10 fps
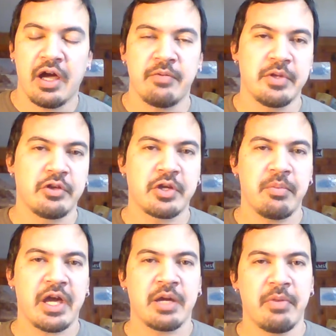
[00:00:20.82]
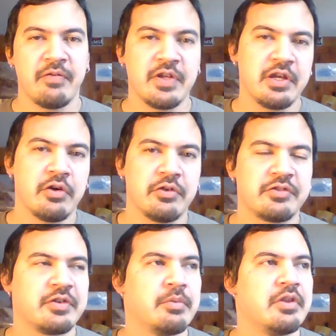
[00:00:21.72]
I've been looking back at my
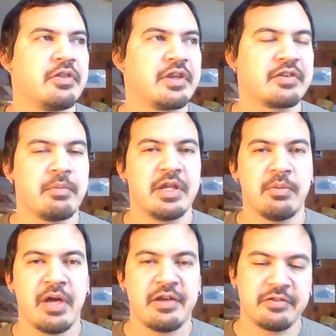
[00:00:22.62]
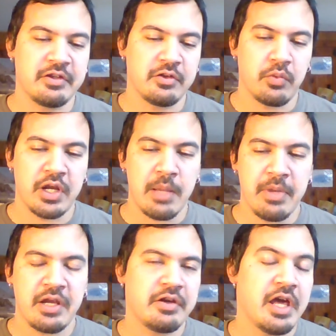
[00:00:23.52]
videos, some of the things I made in the past, and the one I
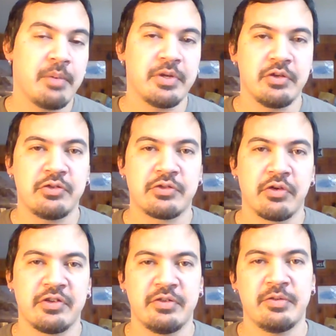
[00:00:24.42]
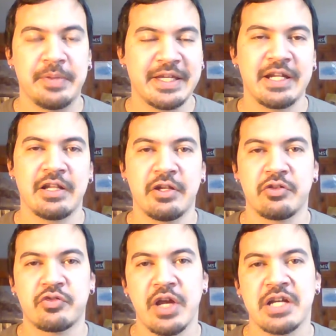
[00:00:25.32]
made on Happy News Story seems to be getting a
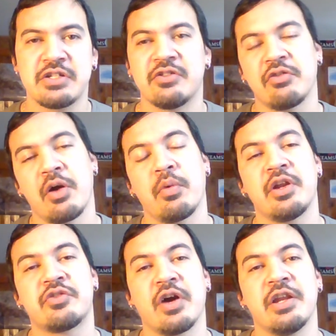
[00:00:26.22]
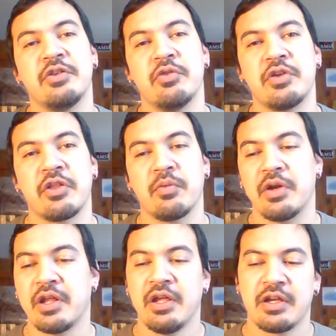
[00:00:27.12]
little traction, so I want to try to do another
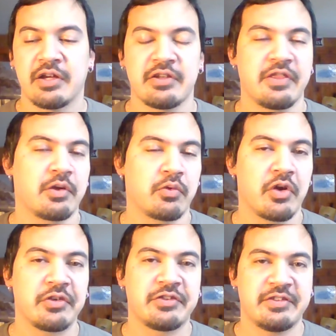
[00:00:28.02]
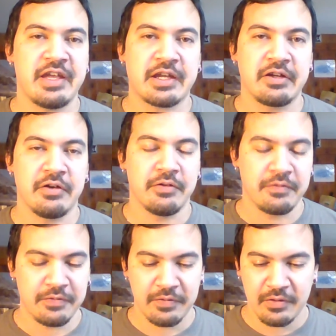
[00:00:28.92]
one, because I think we're all sick
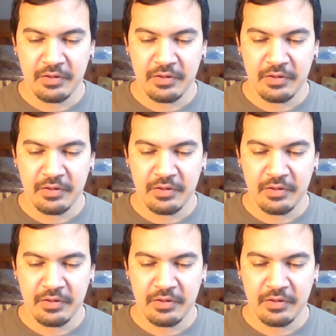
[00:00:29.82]
of,